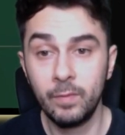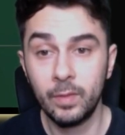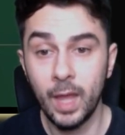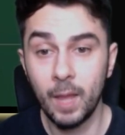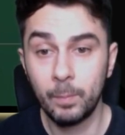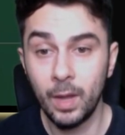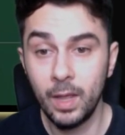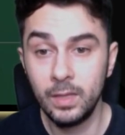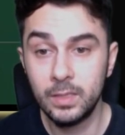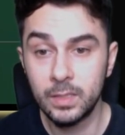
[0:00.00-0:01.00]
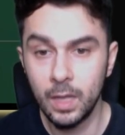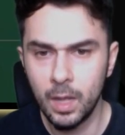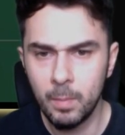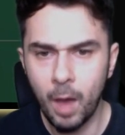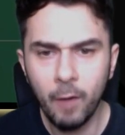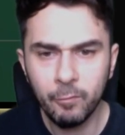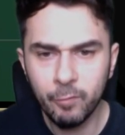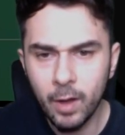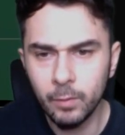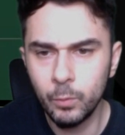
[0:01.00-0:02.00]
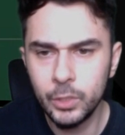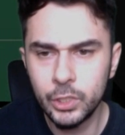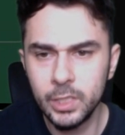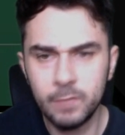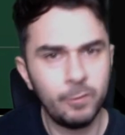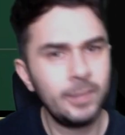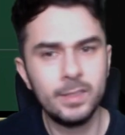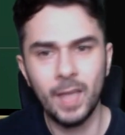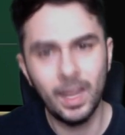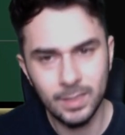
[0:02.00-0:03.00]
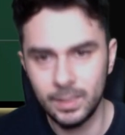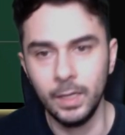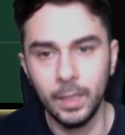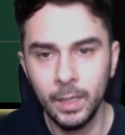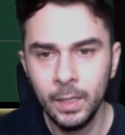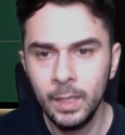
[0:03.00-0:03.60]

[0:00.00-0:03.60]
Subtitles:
that plays up front, which is fantastic.